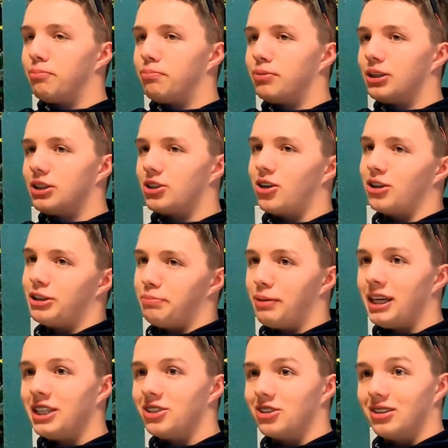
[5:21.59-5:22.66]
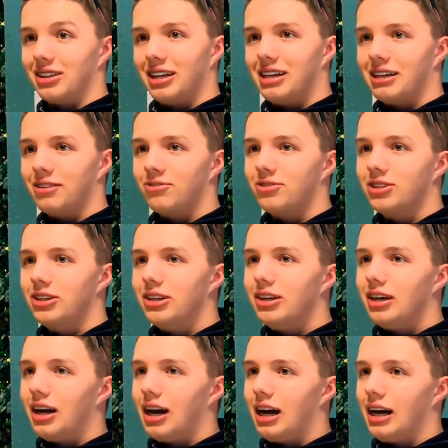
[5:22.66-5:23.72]
British occupation left,
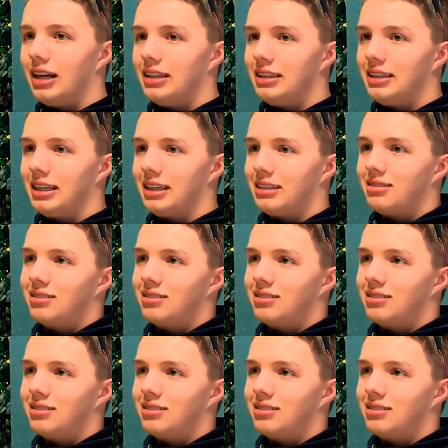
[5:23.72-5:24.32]
they